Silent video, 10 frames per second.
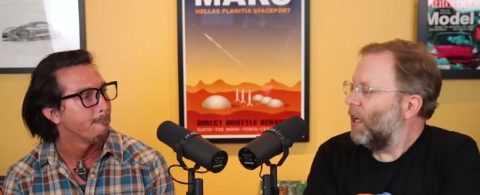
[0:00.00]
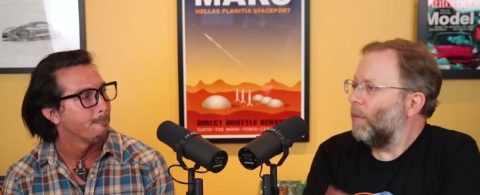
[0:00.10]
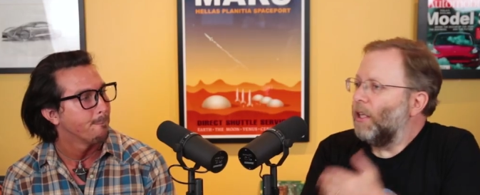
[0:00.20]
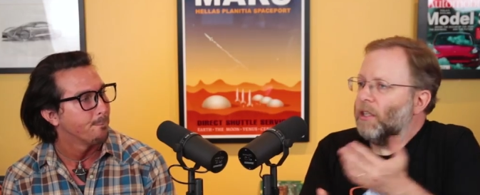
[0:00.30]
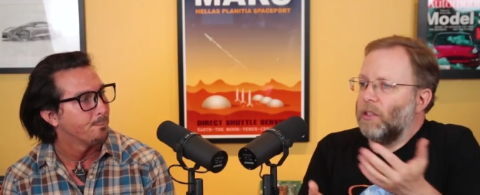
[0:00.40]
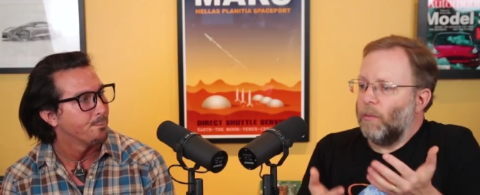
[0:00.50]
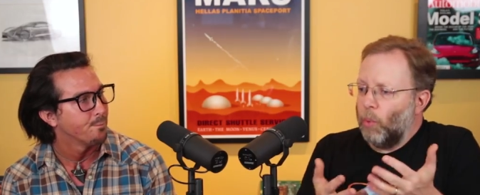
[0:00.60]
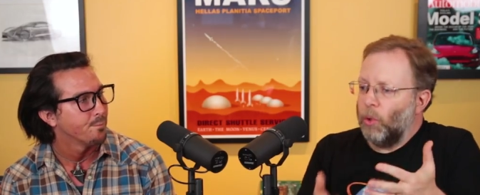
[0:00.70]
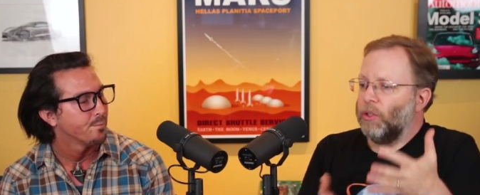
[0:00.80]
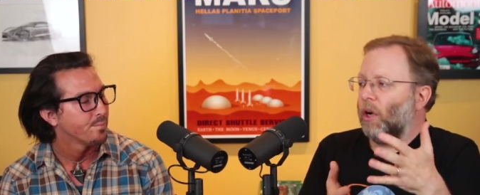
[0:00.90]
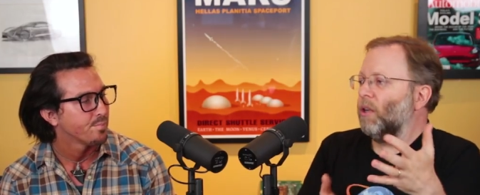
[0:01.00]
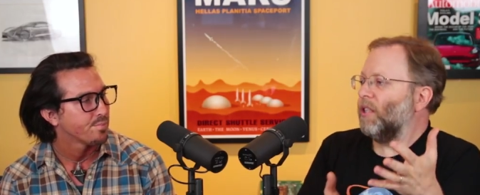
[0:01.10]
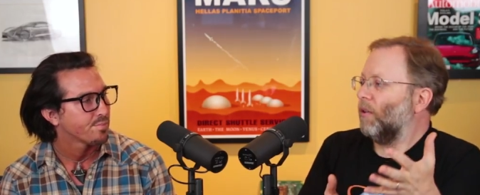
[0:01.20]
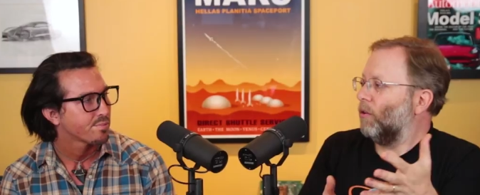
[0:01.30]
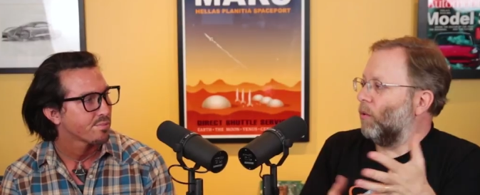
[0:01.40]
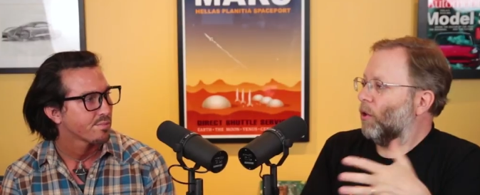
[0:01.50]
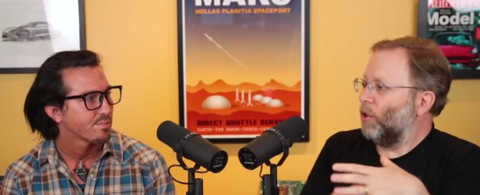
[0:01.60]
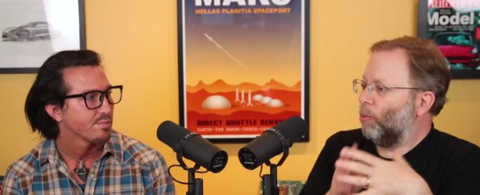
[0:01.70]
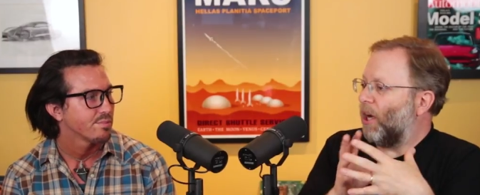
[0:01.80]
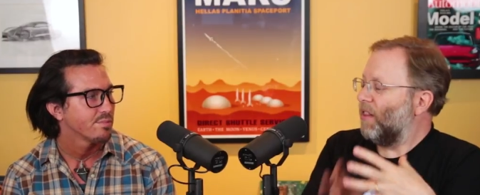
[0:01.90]
Speaker 1: Yeah, I mean, because most cars out in the
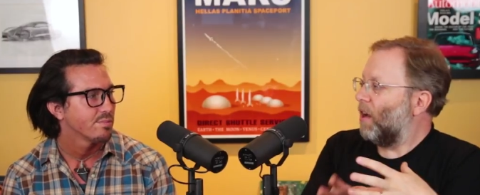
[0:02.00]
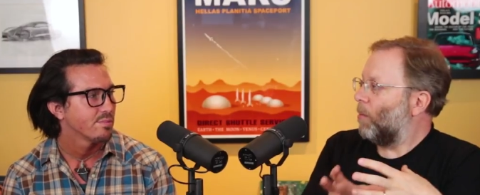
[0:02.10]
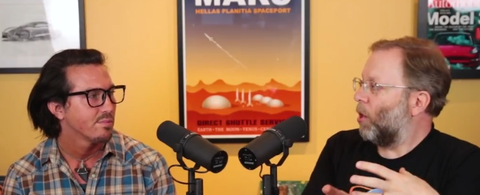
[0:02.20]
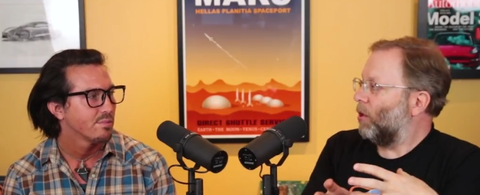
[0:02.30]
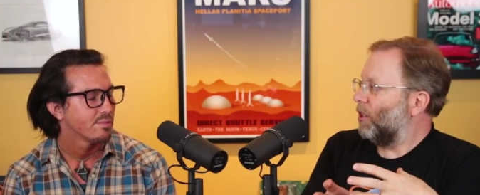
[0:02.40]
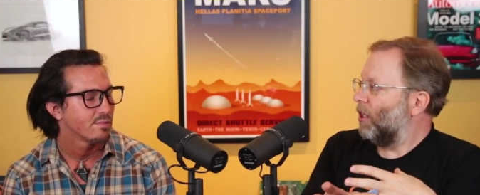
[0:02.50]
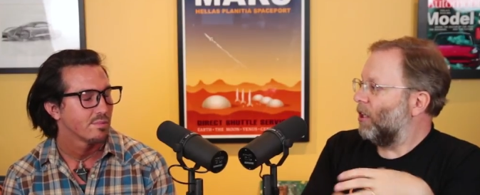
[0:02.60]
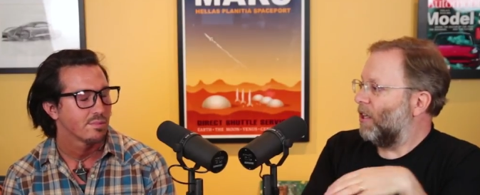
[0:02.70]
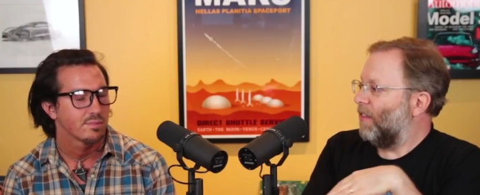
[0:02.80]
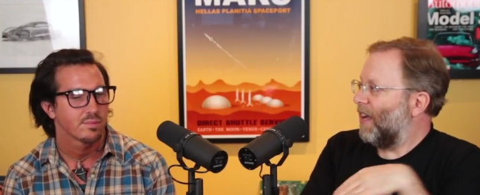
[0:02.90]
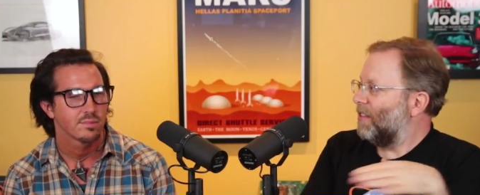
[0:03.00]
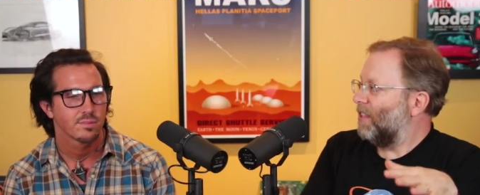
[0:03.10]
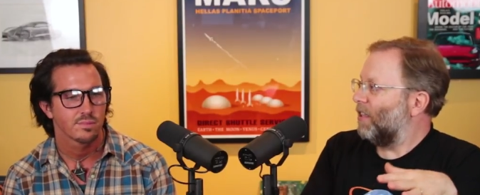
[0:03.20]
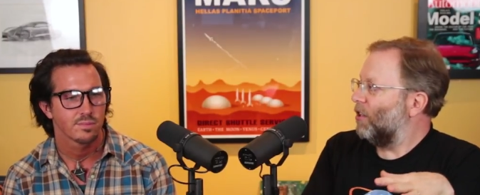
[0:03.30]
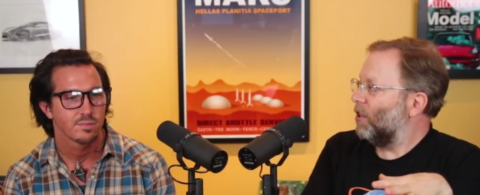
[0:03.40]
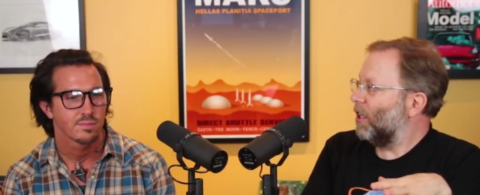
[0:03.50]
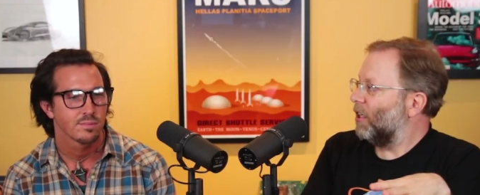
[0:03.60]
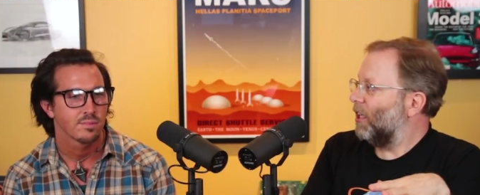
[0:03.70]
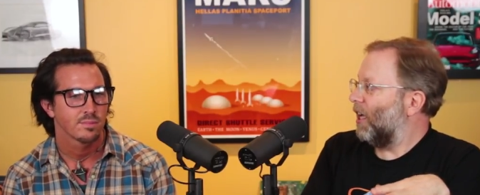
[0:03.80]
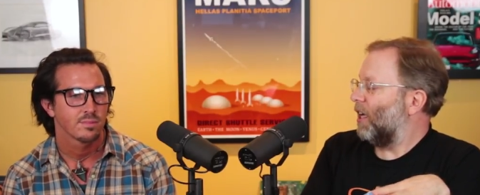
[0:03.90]
road, you buy that model year and that's it. You're not
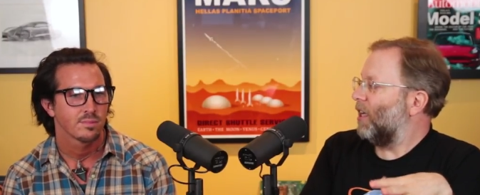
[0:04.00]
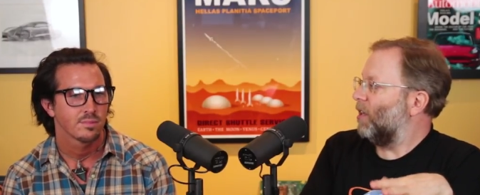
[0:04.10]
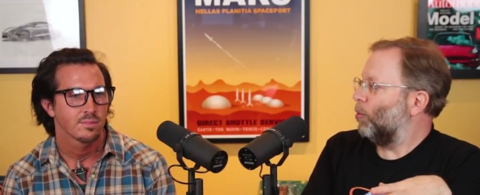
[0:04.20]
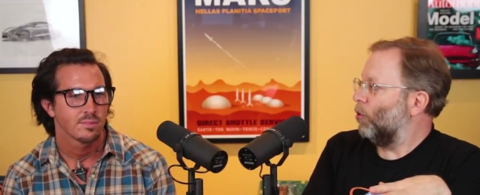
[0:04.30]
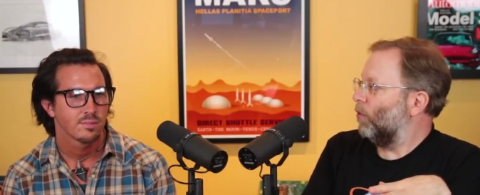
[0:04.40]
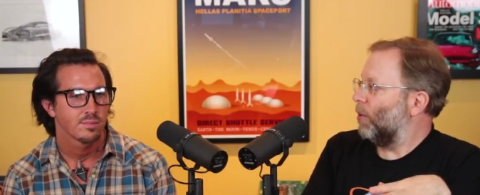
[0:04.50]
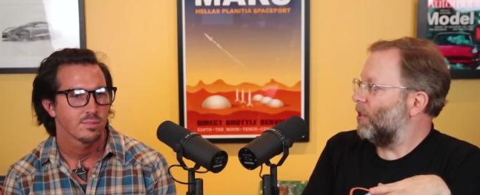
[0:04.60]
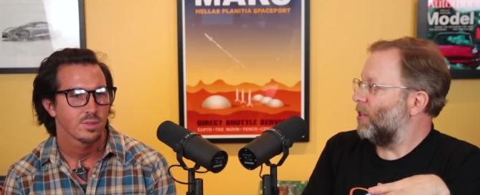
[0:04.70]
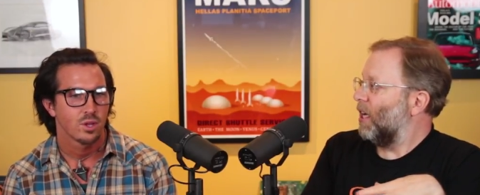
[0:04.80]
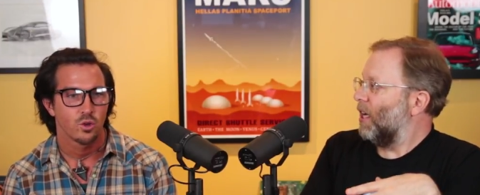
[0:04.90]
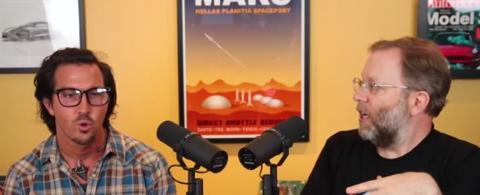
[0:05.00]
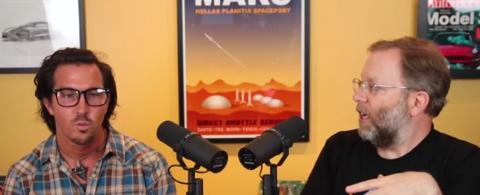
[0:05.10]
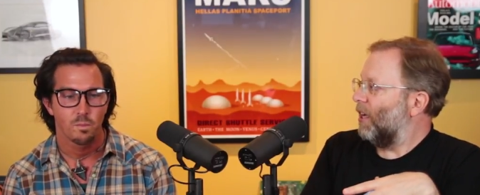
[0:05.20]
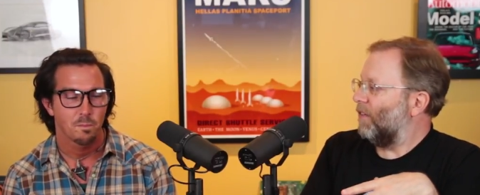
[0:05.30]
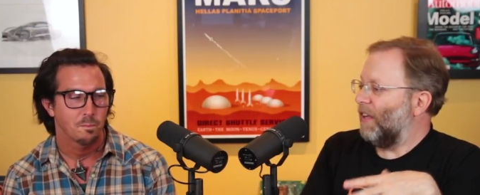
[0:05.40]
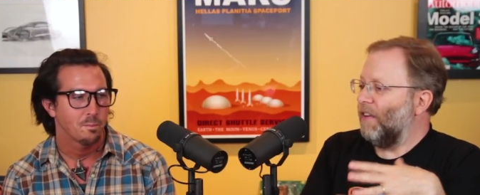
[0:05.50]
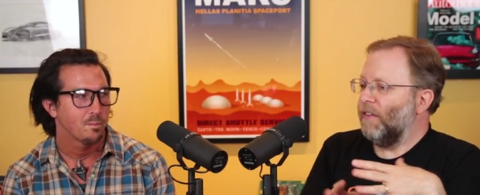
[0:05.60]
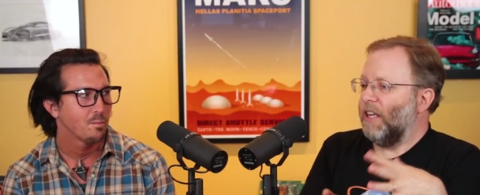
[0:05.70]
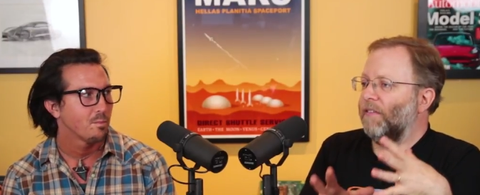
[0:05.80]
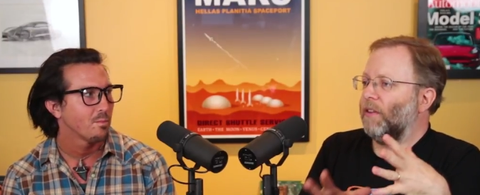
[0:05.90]
going to get any improvements. Nope. If
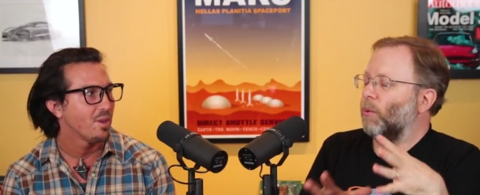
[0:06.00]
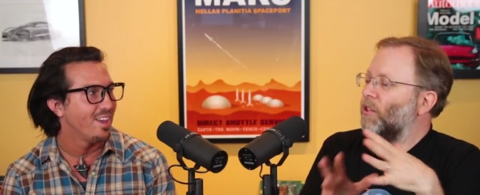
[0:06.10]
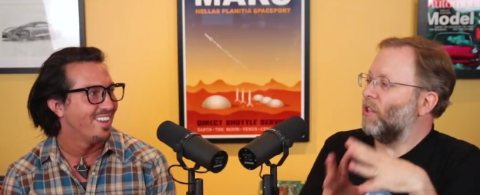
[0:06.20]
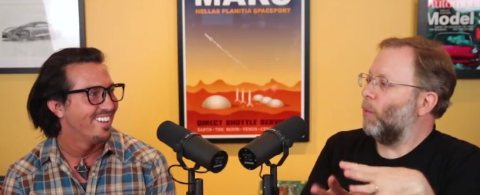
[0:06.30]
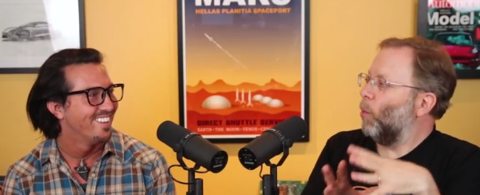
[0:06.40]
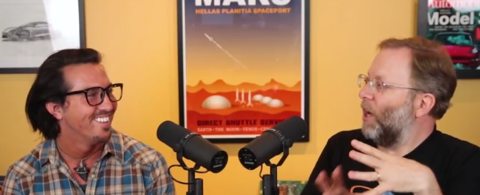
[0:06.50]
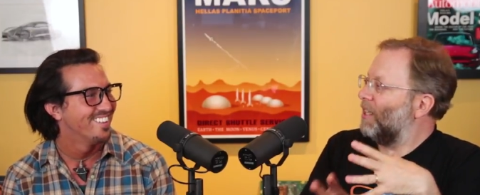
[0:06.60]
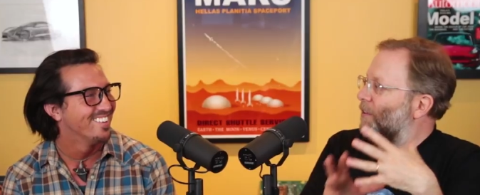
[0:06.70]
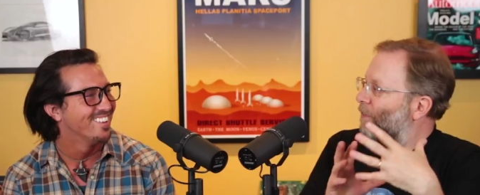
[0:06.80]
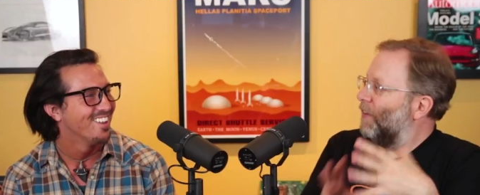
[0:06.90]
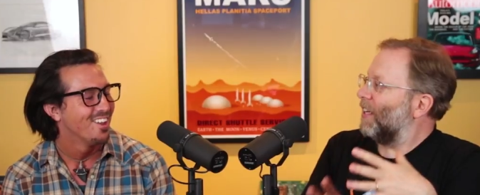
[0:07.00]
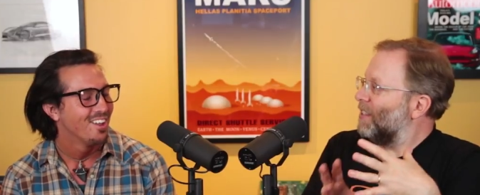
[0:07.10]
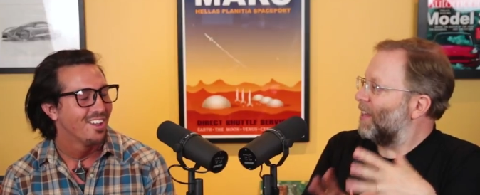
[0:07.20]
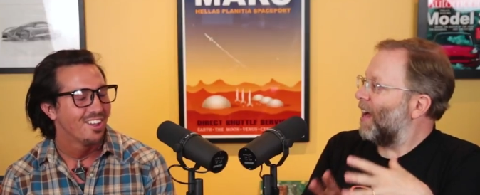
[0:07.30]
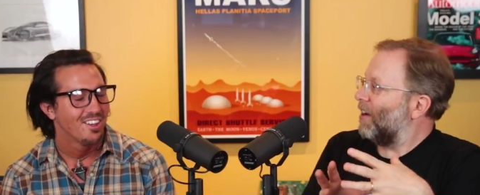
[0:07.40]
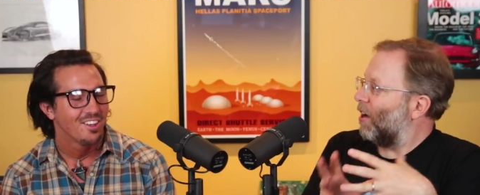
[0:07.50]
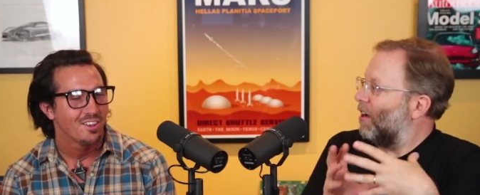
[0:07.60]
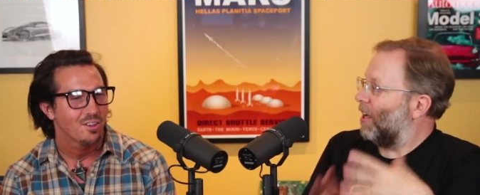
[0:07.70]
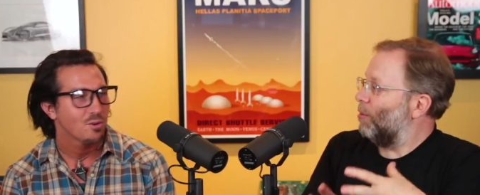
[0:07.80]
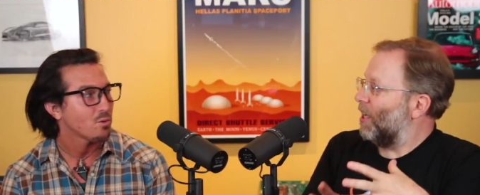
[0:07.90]
even if there was some way to fix that
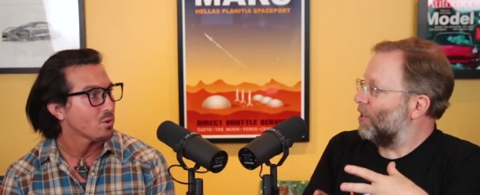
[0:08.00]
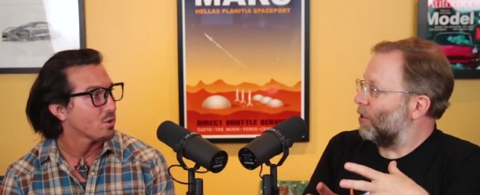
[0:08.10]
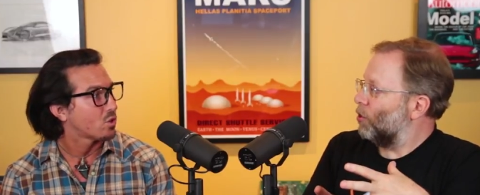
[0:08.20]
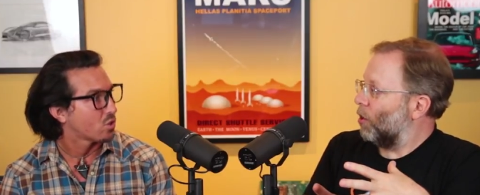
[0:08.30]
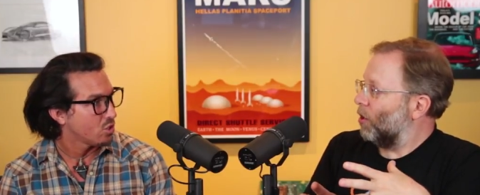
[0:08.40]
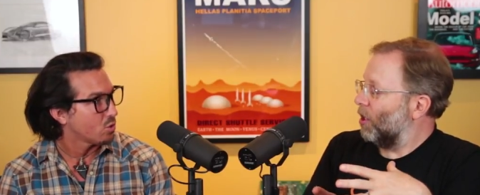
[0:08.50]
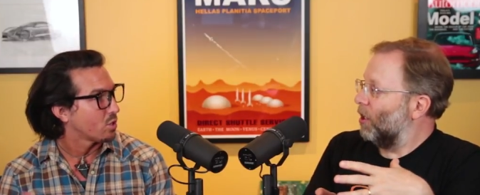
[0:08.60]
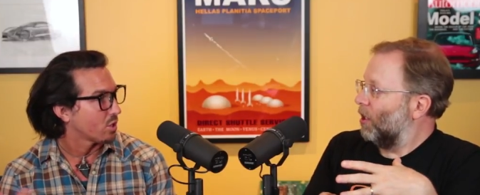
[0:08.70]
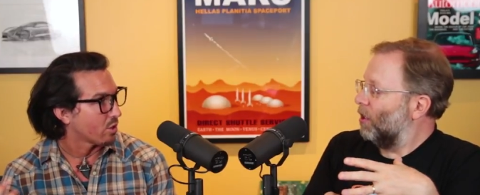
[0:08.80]
ABS controller. You can